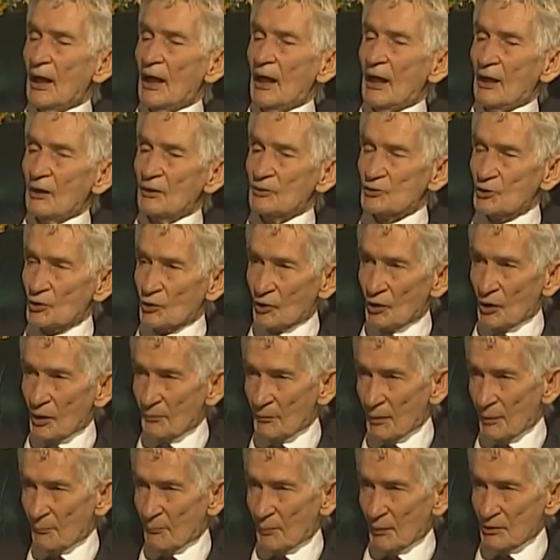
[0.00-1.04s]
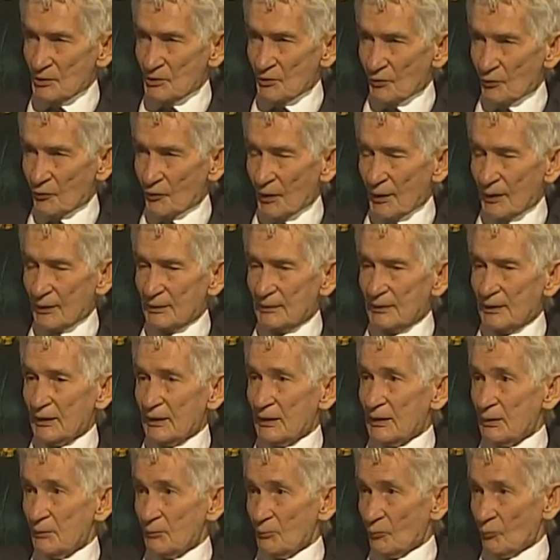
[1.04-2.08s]
I also called my best friend, and
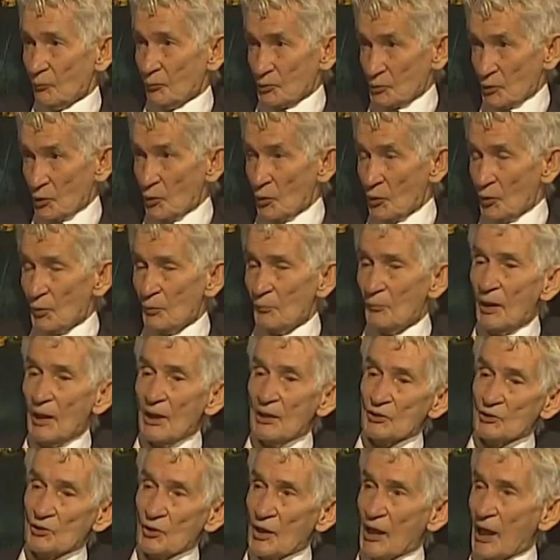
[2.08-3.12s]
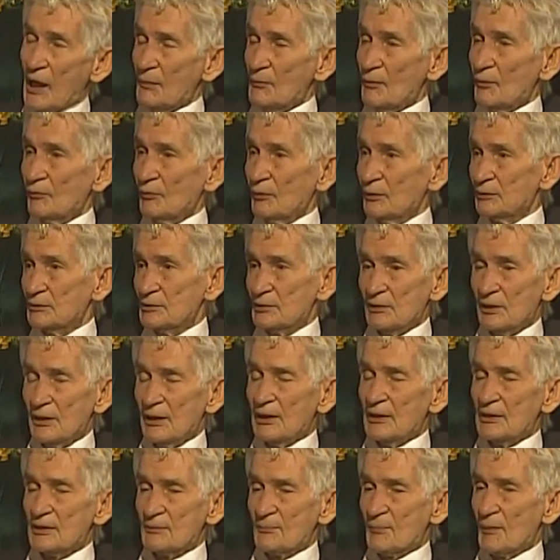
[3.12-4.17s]
he was home, so he came over and
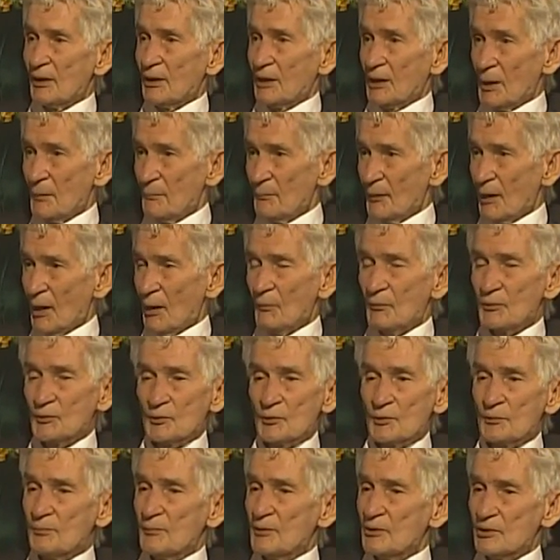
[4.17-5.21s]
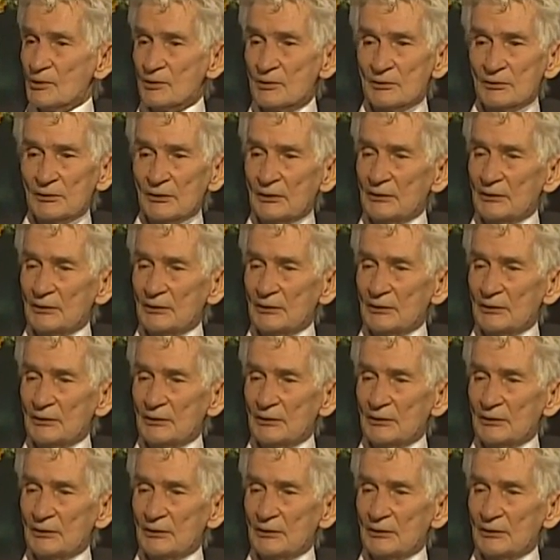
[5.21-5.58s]
spent a couple hours with me, just